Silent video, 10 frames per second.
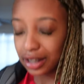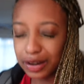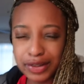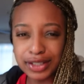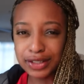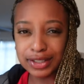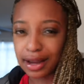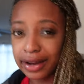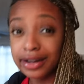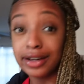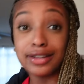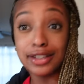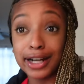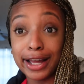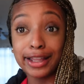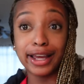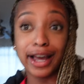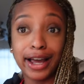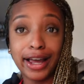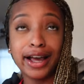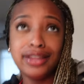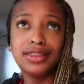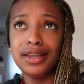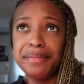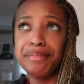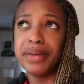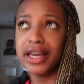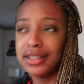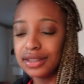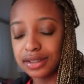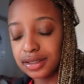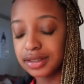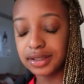I was so tired yesterday. Like, I had the best